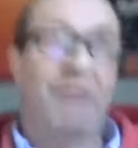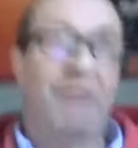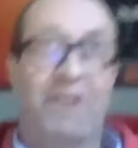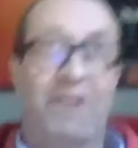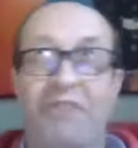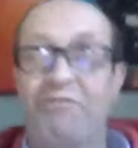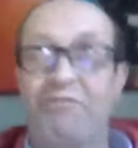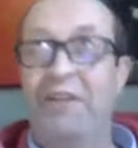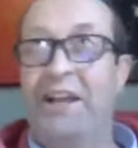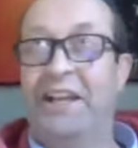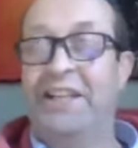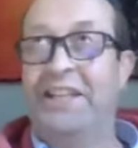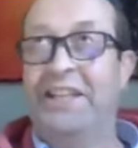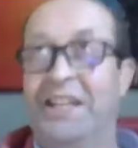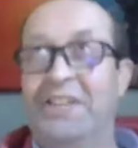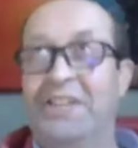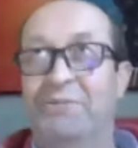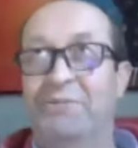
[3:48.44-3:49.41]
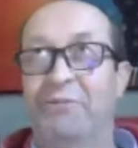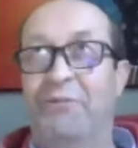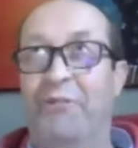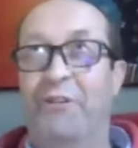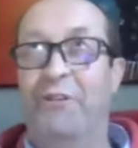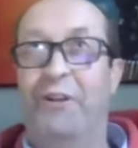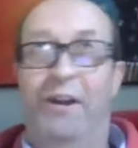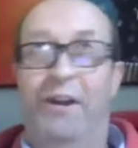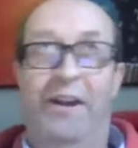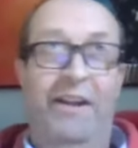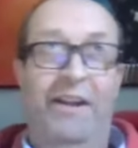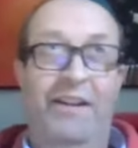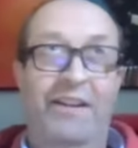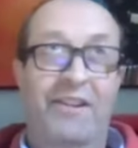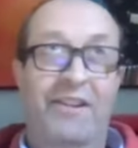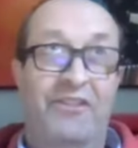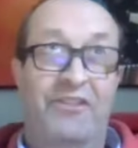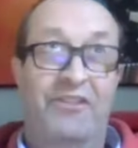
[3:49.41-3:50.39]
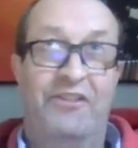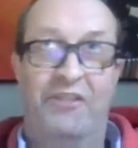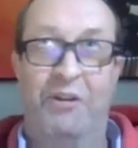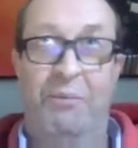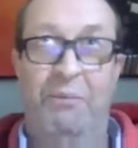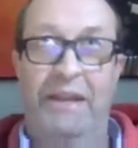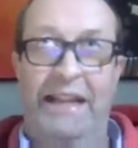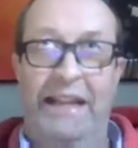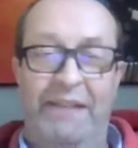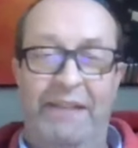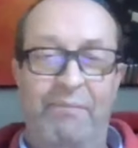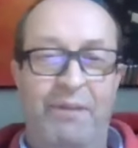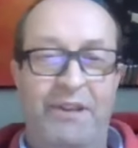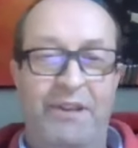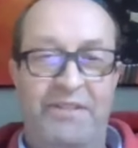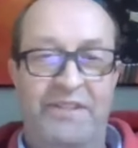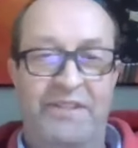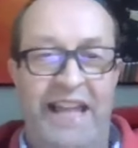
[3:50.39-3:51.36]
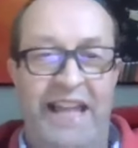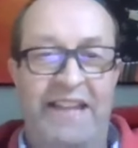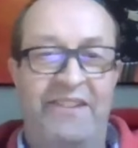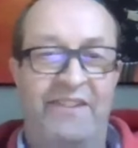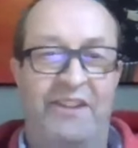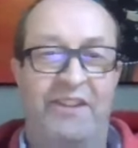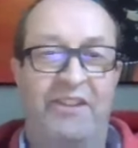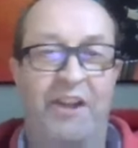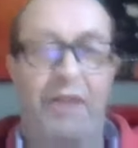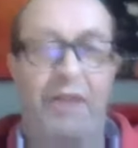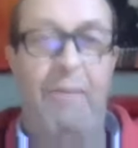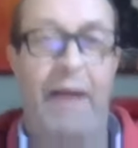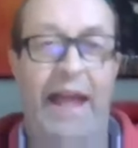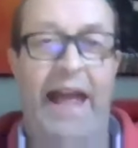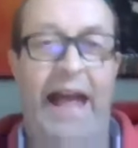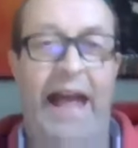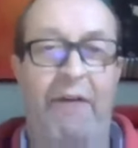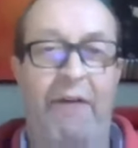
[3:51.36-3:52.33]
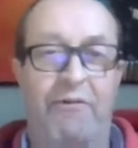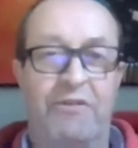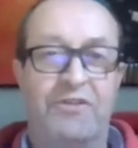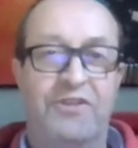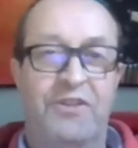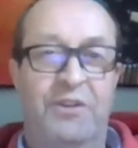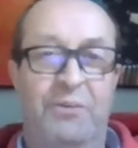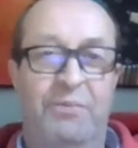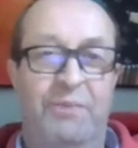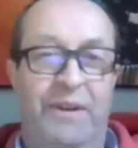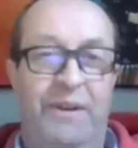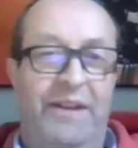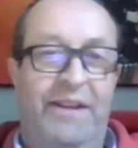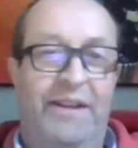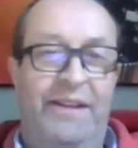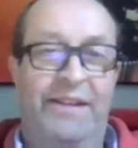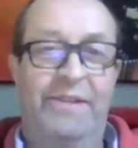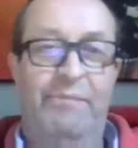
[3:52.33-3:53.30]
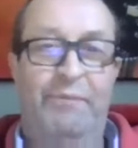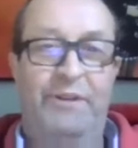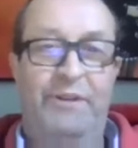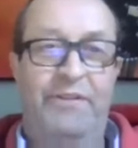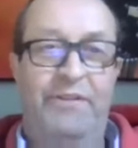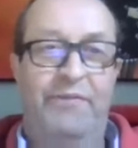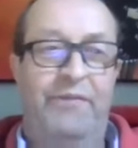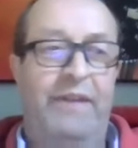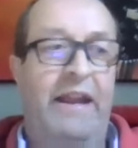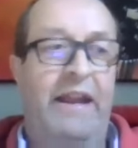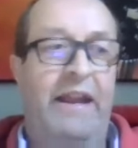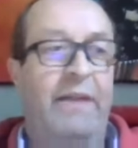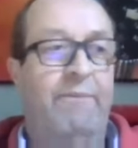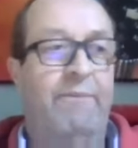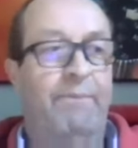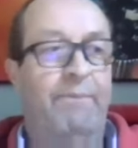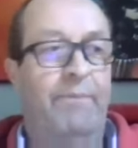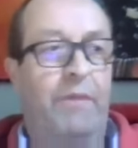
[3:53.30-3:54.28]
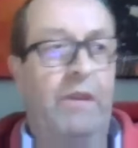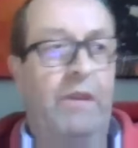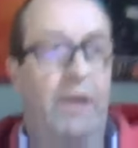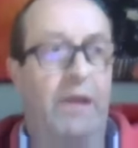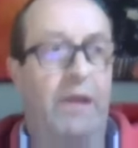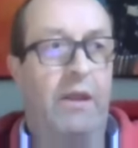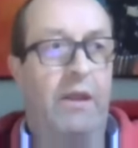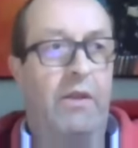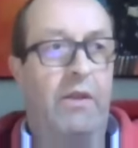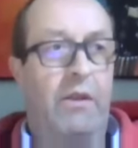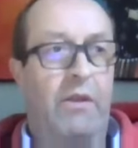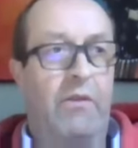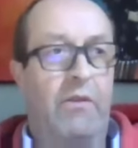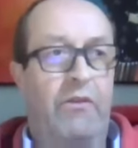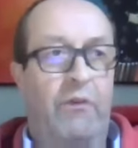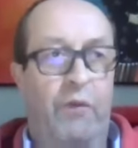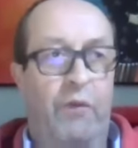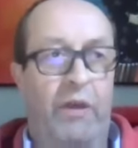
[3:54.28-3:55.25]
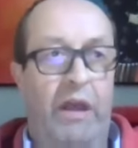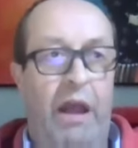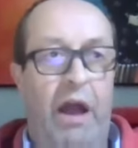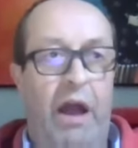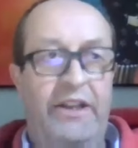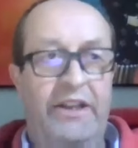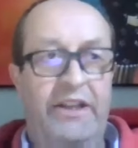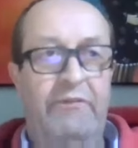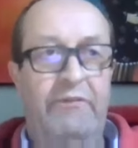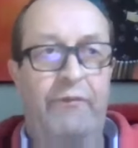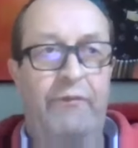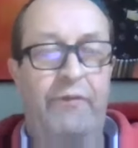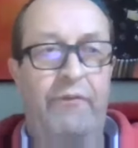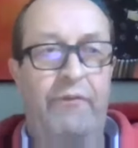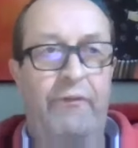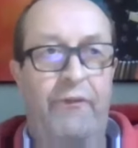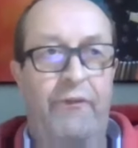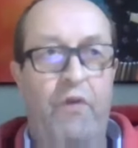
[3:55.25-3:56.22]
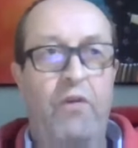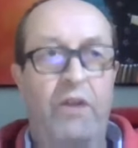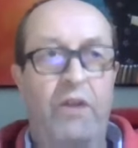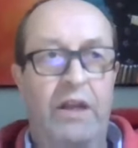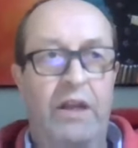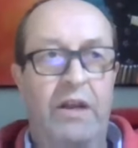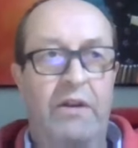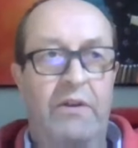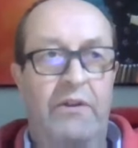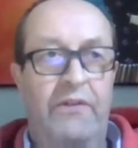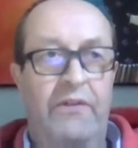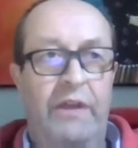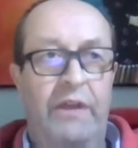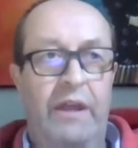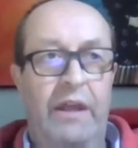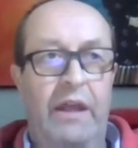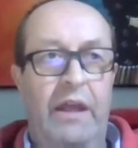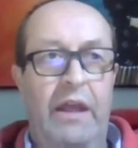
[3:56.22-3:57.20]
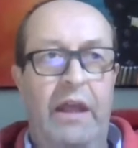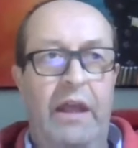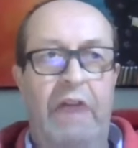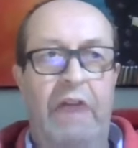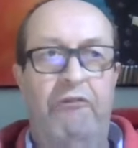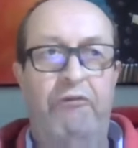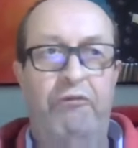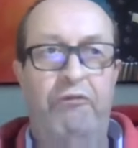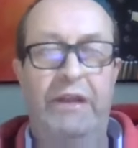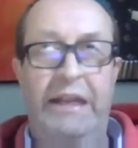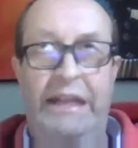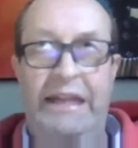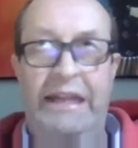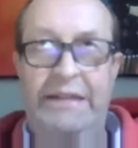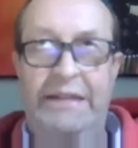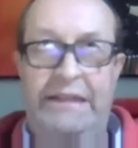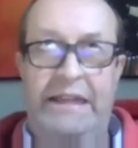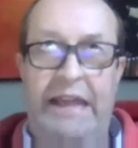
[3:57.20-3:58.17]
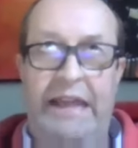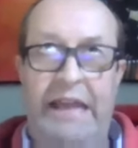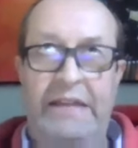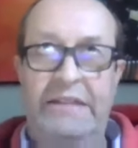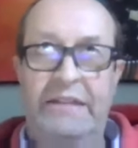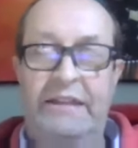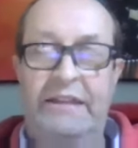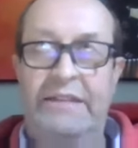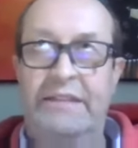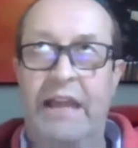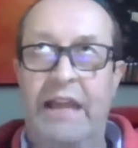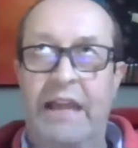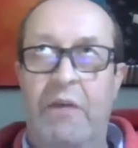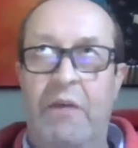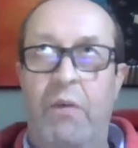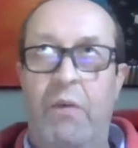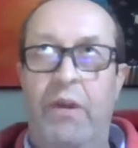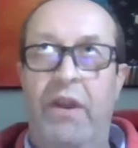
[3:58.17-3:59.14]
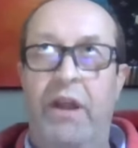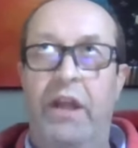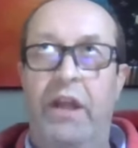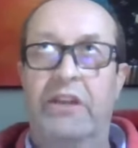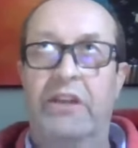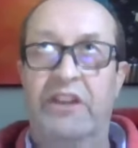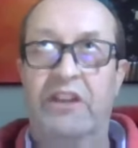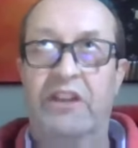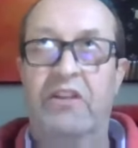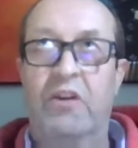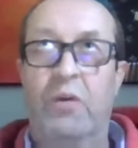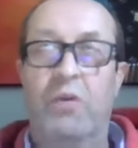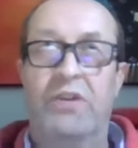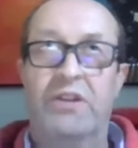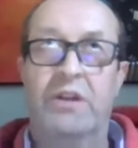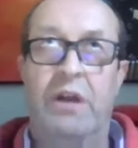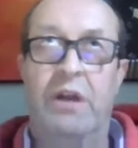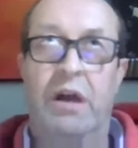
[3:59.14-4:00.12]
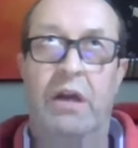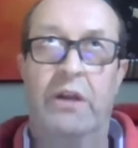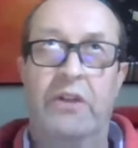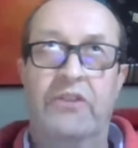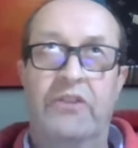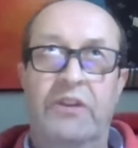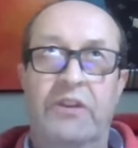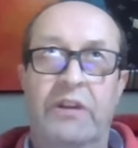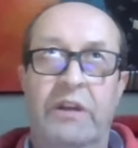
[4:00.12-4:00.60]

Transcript: I've got recognition for some little bit of sense that I may have, or some bit of flair. So I did 4 years. And really, at the end of the day, when I did go into college,